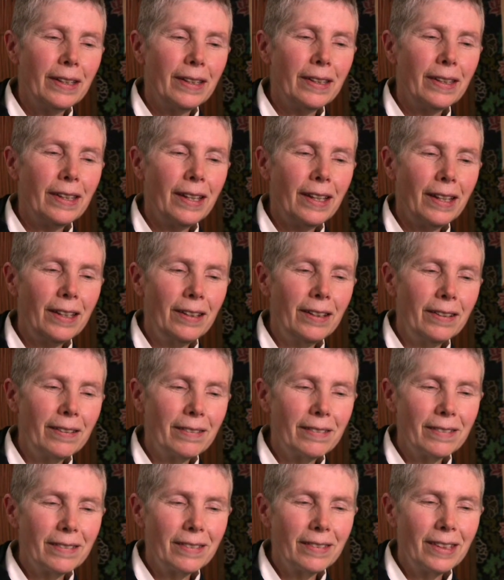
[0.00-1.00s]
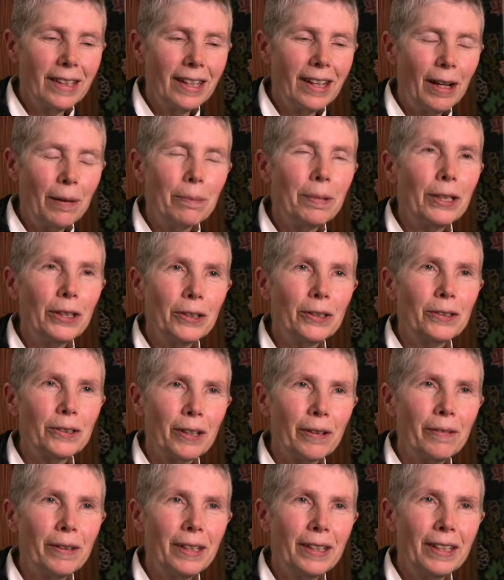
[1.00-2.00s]
they got pictures
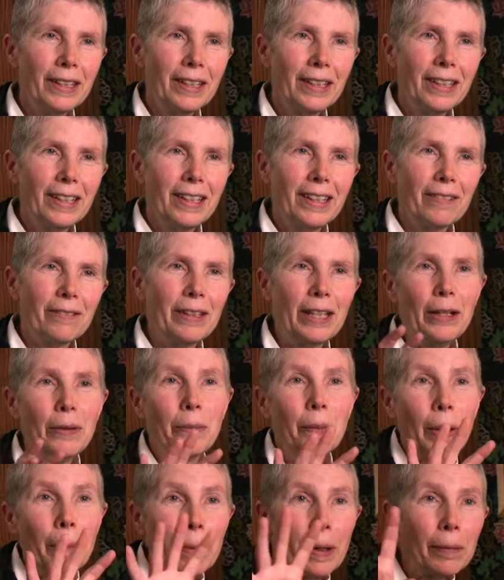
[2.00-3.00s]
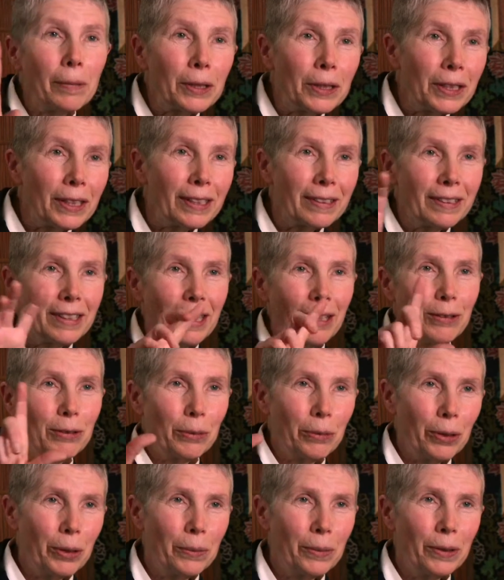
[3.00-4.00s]
of it. They didn't want to publish it because it had
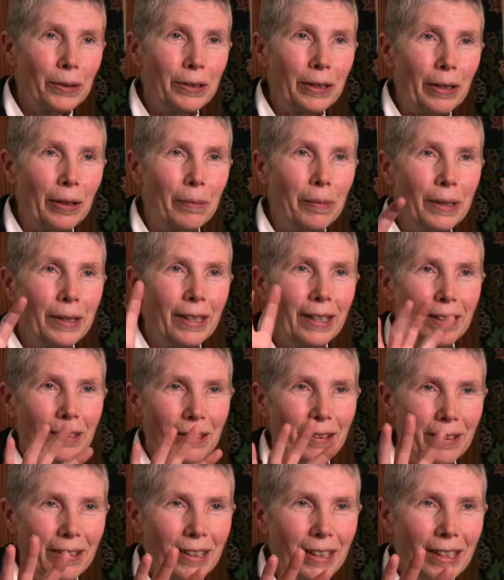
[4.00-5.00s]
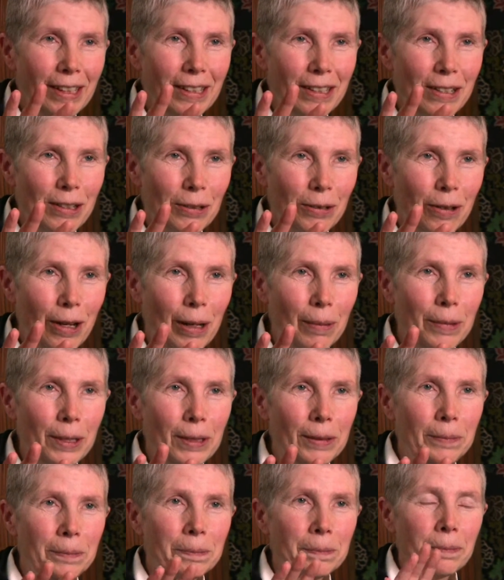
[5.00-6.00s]
swear words on it, but they described
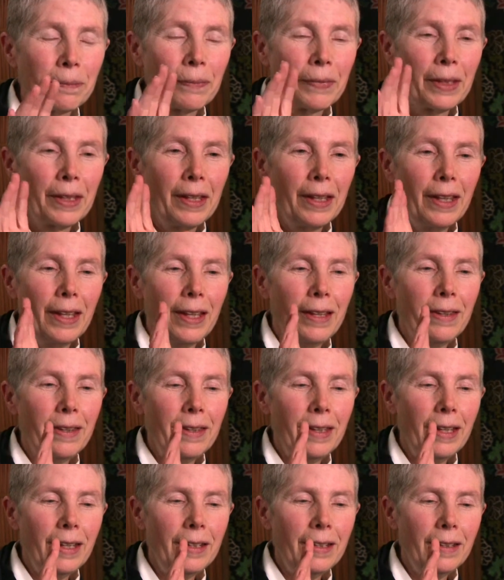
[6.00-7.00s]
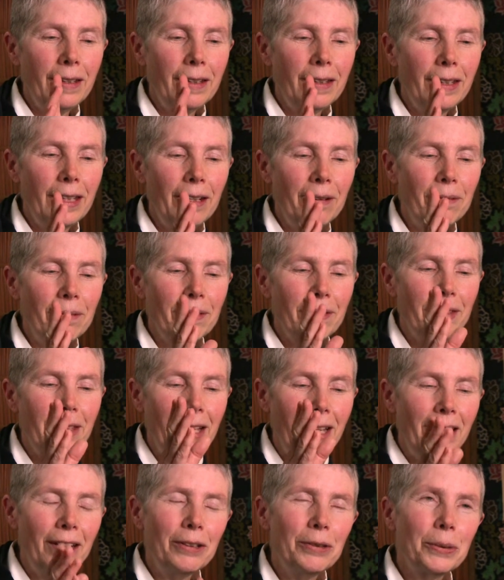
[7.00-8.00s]
it. And then
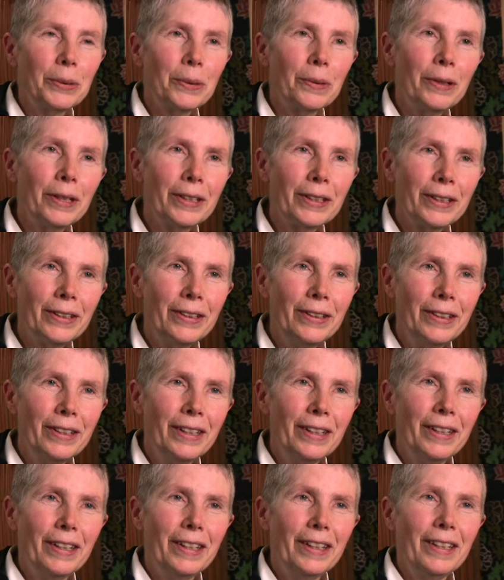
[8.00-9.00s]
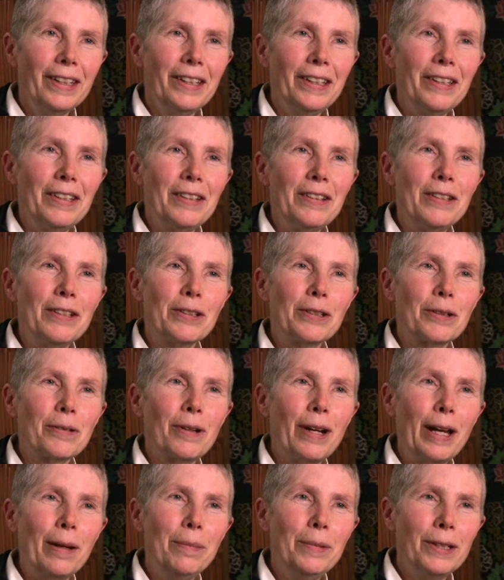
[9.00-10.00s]
the editorial
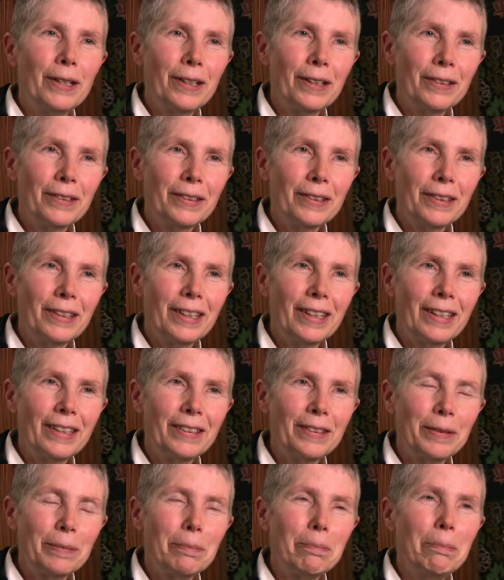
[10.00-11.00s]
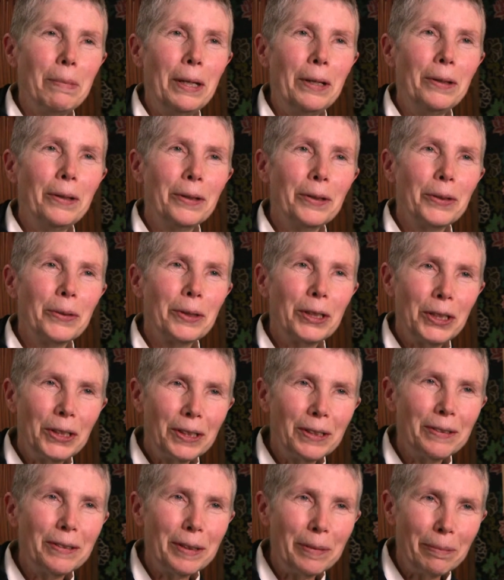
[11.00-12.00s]
described us as better
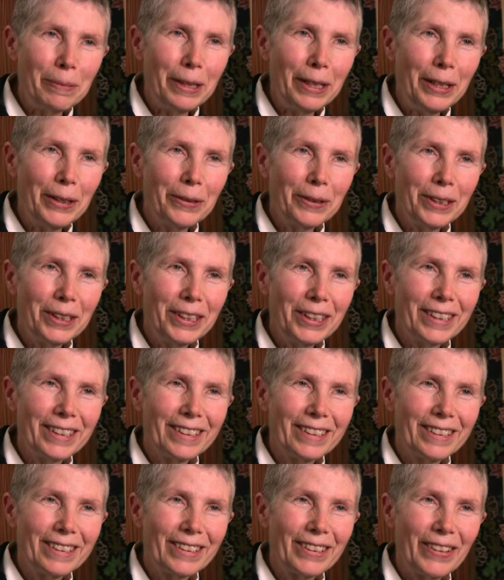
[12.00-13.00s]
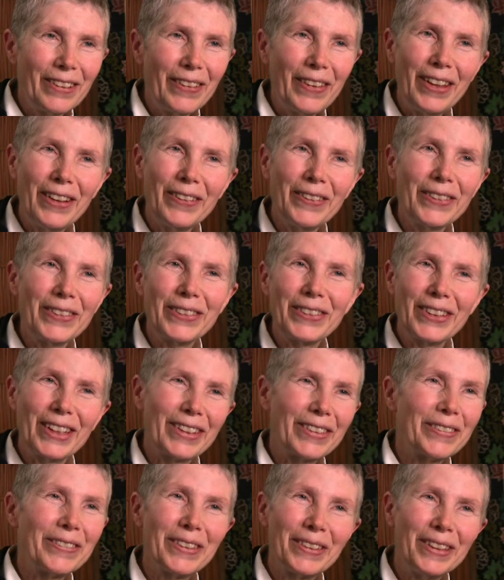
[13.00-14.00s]
Christians than many Christians. So that was
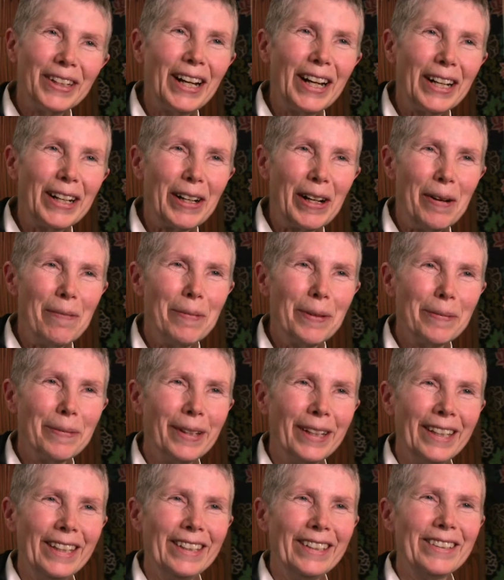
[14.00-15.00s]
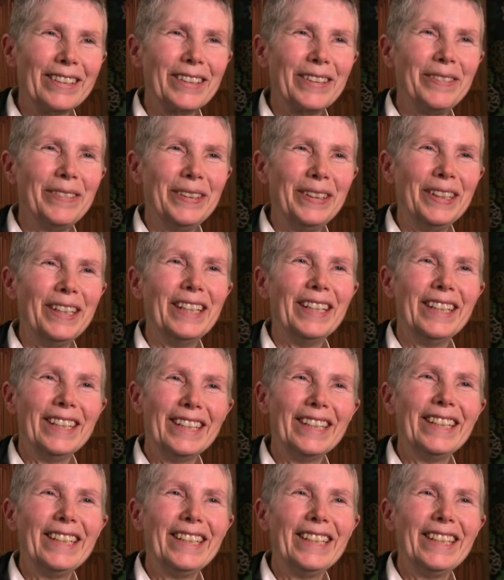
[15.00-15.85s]
like a very high compliment in this community.